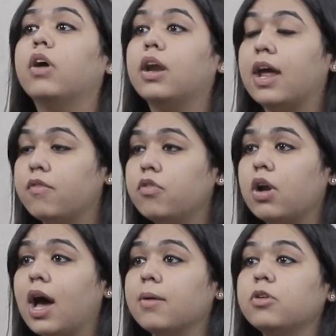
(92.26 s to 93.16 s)
wherever
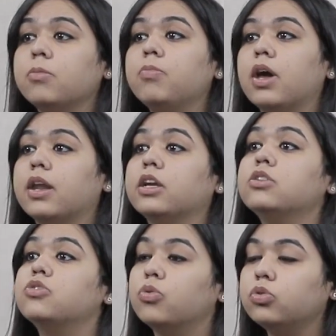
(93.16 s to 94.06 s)
I am comparing
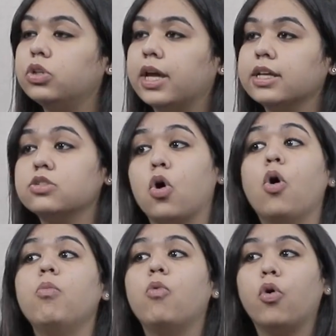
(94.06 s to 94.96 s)
two things
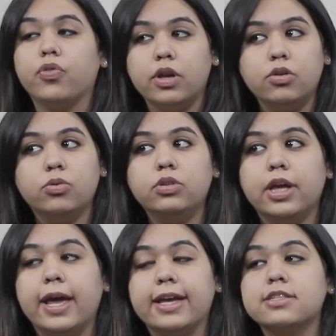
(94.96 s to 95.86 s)
or more than two
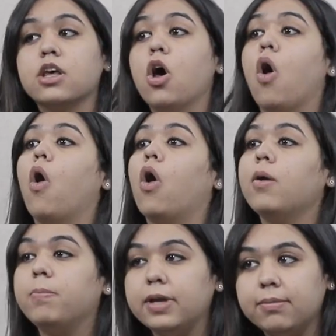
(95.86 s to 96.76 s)
things
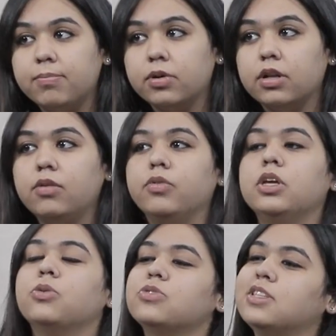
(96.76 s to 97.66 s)
or people, we
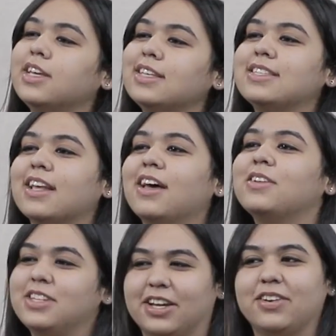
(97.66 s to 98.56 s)
use these
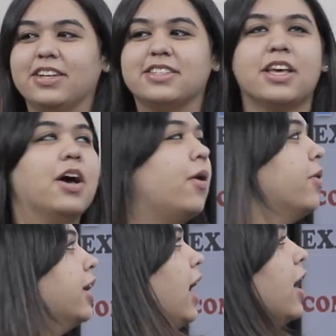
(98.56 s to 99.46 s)
degrees. Okay,